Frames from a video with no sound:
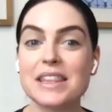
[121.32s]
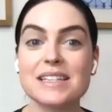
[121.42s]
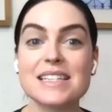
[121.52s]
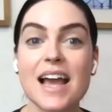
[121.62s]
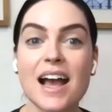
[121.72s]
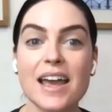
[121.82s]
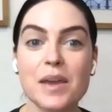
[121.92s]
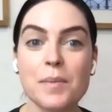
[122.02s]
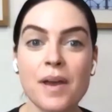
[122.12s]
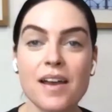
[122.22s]
at the
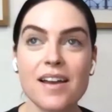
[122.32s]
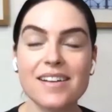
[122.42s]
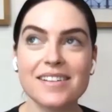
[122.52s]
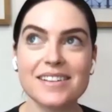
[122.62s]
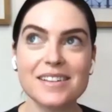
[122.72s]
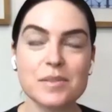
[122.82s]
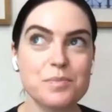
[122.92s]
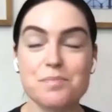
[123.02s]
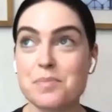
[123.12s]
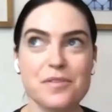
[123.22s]
time,
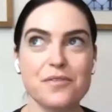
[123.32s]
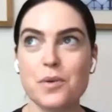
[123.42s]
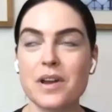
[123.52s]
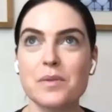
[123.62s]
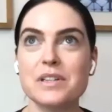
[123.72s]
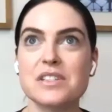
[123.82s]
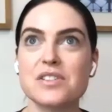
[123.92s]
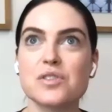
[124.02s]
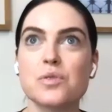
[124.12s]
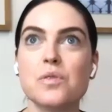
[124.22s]
before I
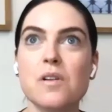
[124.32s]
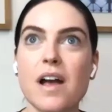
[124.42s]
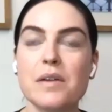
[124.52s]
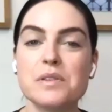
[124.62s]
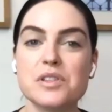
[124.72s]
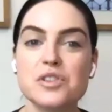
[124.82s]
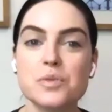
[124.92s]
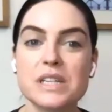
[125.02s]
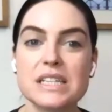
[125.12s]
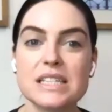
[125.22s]
went to school, I was
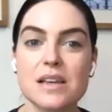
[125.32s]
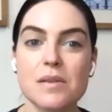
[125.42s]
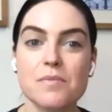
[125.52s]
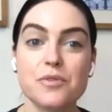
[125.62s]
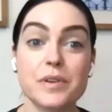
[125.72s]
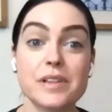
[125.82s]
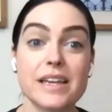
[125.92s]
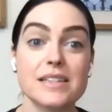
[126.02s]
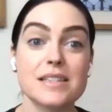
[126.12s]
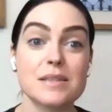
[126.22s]
doing some
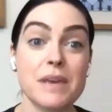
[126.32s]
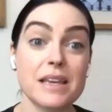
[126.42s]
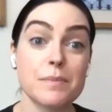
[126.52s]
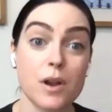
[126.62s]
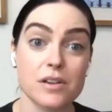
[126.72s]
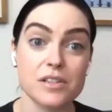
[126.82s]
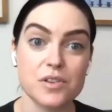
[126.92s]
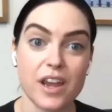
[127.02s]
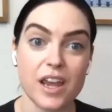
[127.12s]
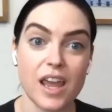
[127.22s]
freelance makeup
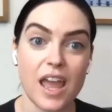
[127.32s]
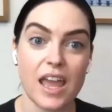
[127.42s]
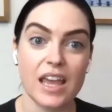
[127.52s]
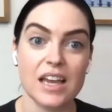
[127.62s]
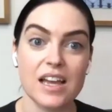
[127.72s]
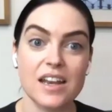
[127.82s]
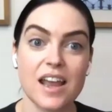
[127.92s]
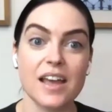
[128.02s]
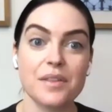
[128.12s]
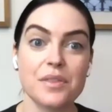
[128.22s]
artistry, mm-hmm. and
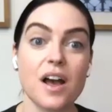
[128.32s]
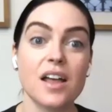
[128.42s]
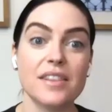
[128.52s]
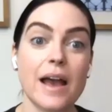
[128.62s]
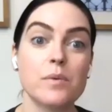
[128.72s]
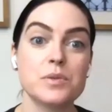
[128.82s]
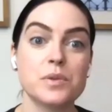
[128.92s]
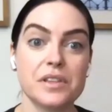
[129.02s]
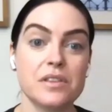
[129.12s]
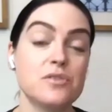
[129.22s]
I thought that was
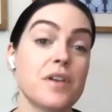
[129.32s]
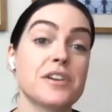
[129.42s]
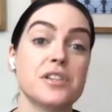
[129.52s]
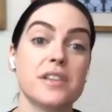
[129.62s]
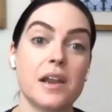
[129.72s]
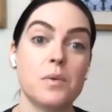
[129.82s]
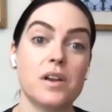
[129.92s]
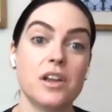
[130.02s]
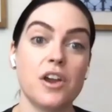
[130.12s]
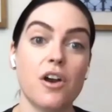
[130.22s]
really the direction that I
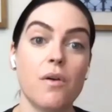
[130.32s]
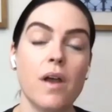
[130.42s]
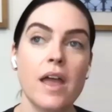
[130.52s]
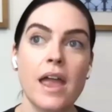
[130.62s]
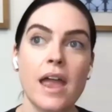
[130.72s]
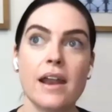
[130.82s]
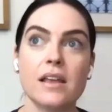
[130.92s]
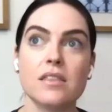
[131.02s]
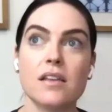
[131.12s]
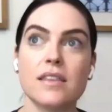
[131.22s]
wanted to go. And I
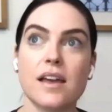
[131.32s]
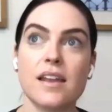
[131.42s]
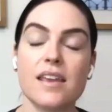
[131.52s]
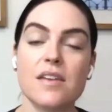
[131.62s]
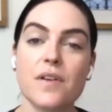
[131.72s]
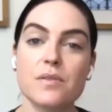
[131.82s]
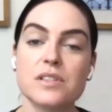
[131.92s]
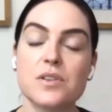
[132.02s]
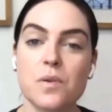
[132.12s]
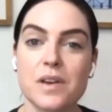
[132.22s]
thought that if I
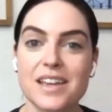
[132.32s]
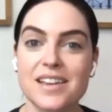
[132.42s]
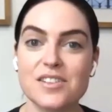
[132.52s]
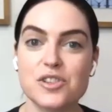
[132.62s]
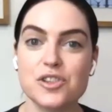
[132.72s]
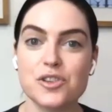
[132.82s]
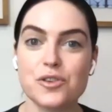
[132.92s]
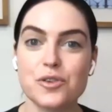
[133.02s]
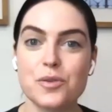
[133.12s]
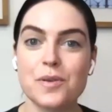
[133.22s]
was going
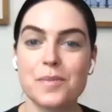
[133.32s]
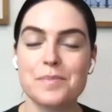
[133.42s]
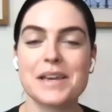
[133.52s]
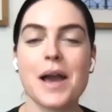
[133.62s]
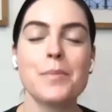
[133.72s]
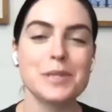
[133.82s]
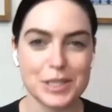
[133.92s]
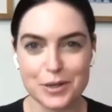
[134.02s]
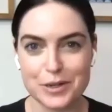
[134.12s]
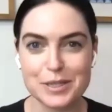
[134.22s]
to become a
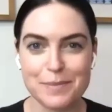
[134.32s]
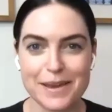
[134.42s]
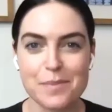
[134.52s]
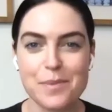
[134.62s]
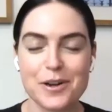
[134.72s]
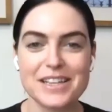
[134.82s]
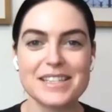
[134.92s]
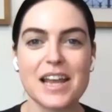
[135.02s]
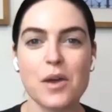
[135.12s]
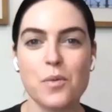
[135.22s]
serious makeup
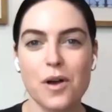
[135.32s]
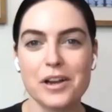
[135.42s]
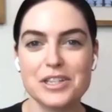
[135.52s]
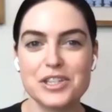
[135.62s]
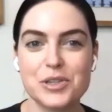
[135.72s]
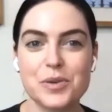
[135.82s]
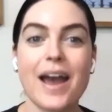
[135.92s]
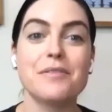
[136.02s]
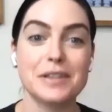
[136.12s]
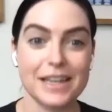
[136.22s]
artist, I wanted to
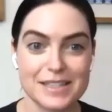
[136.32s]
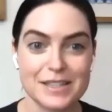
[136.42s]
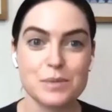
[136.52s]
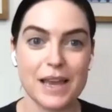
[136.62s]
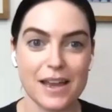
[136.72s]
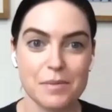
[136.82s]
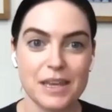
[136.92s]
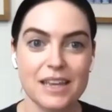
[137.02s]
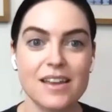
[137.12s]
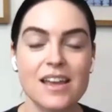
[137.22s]
have a license behind
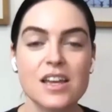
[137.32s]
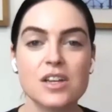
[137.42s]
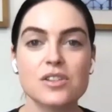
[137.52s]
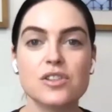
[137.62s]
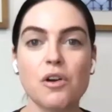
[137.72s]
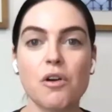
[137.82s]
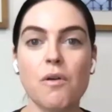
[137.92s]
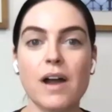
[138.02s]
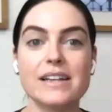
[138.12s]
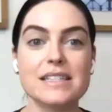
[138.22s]
me.
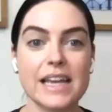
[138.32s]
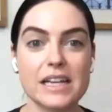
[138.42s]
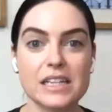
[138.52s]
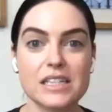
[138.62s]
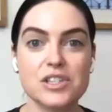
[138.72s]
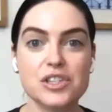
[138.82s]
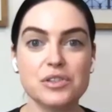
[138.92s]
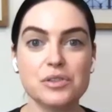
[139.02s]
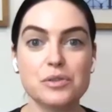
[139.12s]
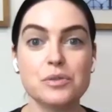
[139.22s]
So I decided
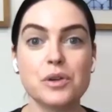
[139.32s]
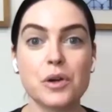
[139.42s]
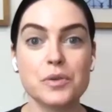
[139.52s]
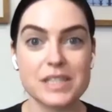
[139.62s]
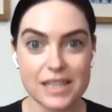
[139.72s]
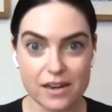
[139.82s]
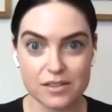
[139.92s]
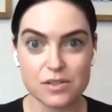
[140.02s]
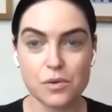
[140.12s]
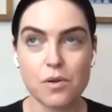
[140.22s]
to go to
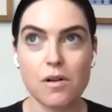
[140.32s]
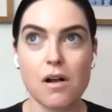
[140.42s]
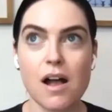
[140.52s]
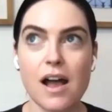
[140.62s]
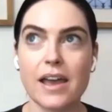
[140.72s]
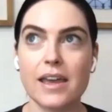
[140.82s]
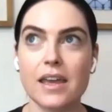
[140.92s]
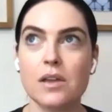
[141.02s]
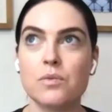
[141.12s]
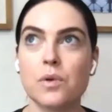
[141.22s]
aesthetic school.
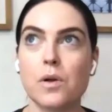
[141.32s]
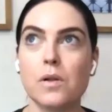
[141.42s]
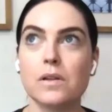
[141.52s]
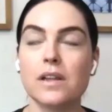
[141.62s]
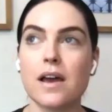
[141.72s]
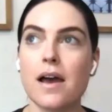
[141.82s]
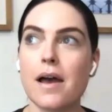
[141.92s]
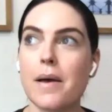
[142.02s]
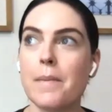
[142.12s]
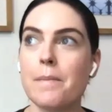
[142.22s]
I enrolled
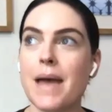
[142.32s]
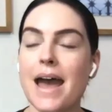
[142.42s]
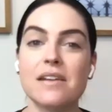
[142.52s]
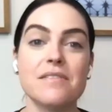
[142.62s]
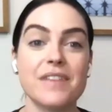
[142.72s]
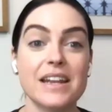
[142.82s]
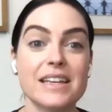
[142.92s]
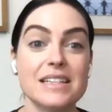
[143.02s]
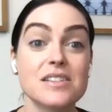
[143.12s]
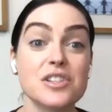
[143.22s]
um, at an
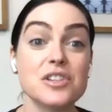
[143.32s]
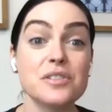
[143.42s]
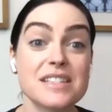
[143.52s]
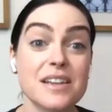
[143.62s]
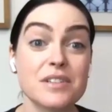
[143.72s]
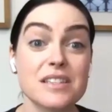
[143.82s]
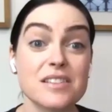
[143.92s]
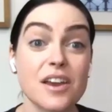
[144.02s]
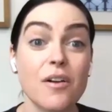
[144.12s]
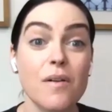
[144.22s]
Aveda Institute in San
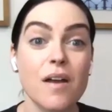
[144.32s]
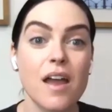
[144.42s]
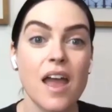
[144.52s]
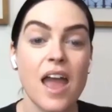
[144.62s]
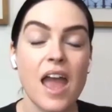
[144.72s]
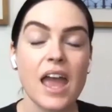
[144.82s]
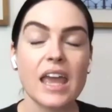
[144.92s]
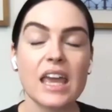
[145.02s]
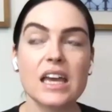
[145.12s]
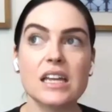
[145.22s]
Francisco.
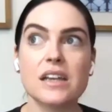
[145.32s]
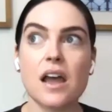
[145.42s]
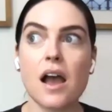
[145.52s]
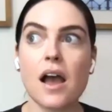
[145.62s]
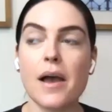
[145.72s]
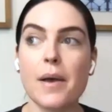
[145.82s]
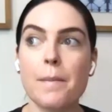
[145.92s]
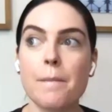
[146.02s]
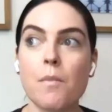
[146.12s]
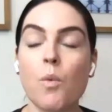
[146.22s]
And
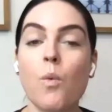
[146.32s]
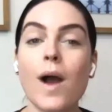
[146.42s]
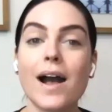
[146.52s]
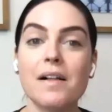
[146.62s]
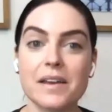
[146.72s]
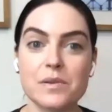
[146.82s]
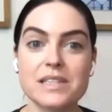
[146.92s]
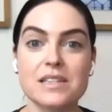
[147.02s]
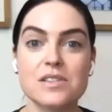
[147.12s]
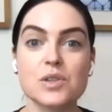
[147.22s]
um, while I
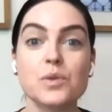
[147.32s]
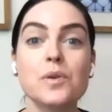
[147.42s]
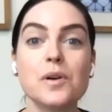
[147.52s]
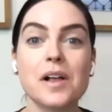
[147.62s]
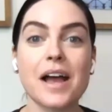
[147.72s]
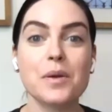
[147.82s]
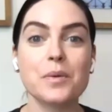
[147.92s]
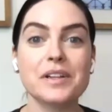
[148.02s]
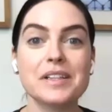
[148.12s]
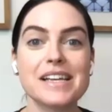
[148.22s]
was in school, I
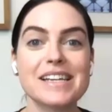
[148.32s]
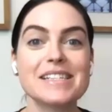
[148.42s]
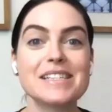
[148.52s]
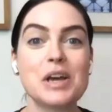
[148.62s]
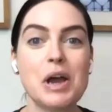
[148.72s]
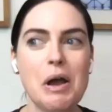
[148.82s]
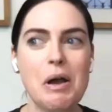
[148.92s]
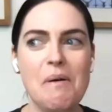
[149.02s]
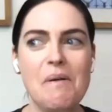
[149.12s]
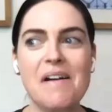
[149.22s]
realized,
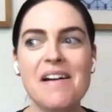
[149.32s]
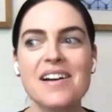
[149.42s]
oh,